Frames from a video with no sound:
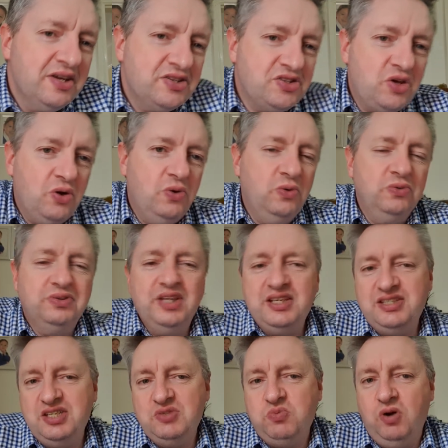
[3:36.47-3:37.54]
So
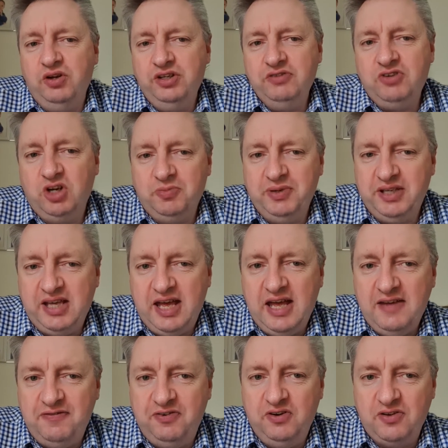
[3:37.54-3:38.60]
this is what you've got to be
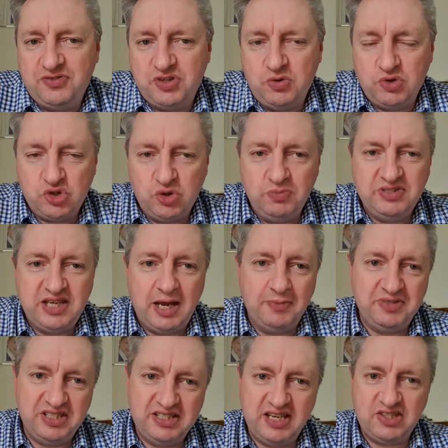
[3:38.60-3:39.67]
careful of. So
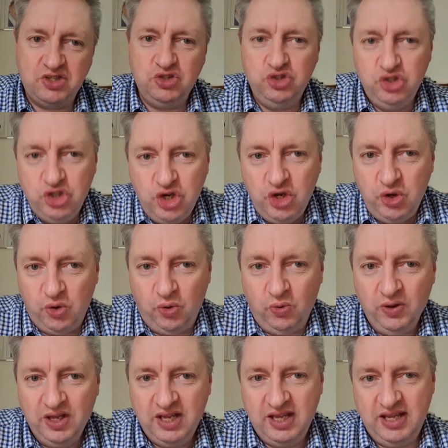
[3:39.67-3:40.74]
sometimes it isn't you,
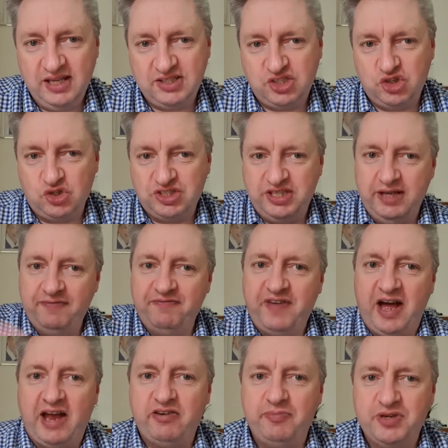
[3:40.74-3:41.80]
it's just the
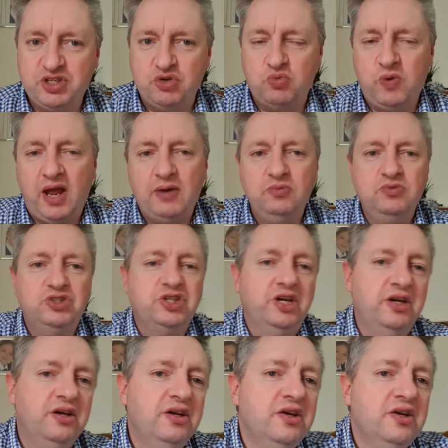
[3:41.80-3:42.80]
environment around you.